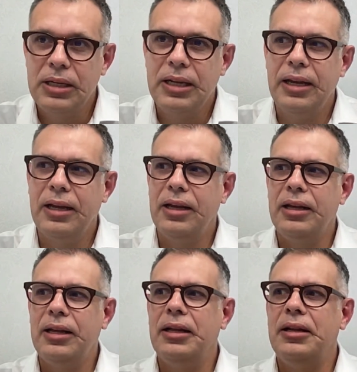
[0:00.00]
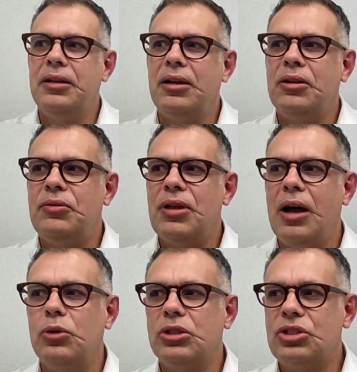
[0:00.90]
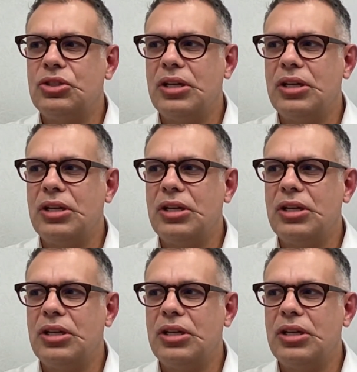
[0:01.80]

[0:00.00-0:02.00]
and I was